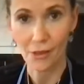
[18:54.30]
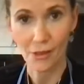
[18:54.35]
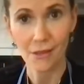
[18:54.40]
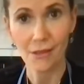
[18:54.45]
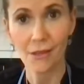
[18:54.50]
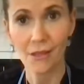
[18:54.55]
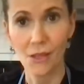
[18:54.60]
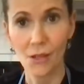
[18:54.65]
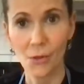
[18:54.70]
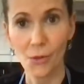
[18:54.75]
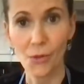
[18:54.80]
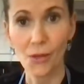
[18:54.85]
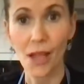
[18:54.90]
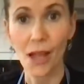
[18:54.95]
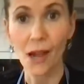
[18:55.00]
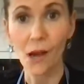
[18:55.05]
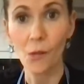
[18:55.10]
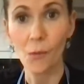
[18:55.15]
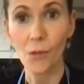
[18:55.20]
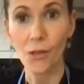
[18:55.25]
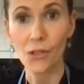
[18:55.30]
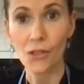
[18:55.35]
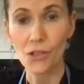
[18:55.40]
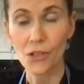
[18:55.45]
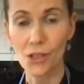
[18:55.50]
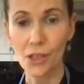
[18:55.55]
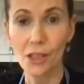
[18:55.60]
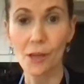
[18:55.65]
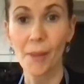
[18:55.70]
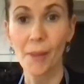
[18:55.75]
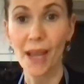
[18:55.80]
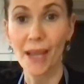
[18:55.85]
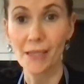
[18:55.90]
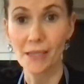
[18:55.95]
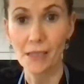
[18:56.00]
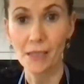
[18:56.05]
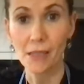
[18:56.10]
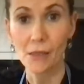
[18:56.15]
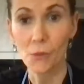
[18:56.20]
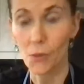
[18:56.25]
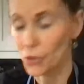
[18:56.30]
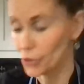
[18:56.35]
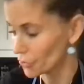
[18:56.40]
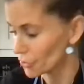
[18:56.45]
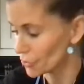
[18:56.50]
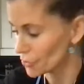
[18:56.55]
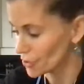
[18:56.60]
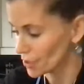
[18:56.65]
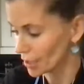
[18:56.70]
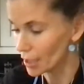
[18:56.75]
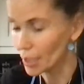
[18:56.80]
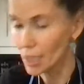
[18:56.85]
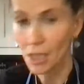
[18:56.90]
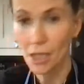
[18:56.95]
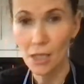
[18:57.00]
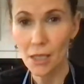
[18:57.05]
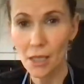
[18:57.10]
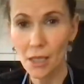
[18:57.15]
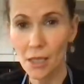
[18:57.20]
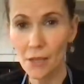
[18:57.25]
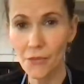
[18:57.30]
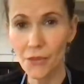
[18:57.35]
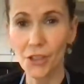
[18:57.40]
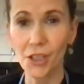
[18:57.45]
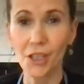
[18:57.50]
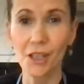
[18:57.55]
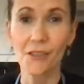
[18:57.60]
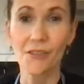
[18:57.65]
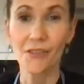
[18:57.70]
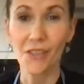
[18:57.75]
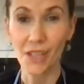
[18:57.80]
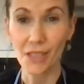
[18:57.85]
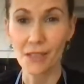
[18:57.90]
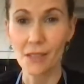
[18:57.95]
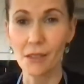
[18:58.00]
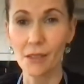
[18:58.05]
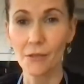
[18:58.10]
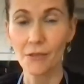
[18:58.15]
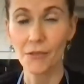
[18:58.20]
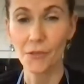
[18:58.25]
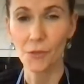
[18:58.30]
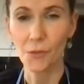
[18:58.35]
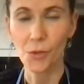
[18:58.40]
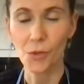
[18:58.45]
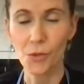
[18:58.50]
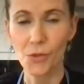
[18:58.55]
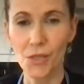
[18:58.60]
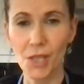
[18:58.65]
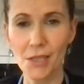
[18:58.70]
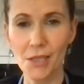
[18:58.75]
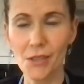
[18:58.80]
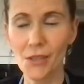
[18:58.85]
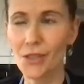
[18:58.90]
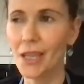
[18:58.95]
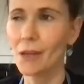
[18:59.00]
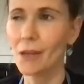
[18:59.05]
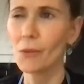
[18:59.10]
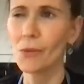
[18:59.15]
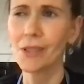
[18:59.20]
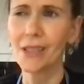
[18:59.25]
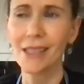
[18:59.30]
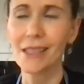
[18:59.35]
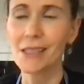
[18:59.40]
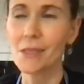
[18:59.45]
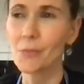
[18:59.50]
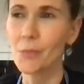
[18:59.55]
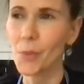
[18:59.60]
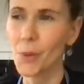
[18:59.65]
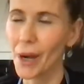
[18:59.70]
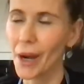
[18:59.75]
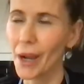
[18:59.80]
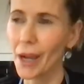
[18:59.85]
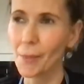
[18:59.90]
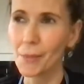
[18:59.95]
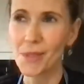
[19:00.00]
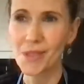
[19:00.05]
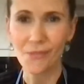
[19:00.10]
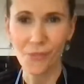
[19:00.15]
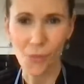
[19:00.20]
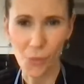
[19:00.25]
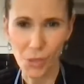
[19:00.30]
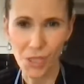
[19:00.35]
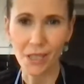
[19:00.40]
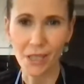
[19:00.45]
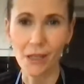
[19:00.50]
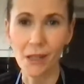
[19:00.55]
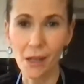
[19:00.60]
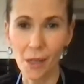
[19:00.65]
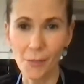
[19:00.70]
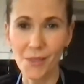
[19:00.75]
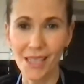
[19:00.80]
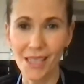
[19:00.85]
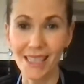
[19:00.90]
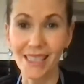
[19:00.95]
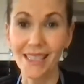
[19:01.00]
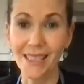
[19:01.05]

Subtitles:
you know, how much the capacity, what you're using. If you're going to invest in a food processor, get one that's perhaps 14 cups at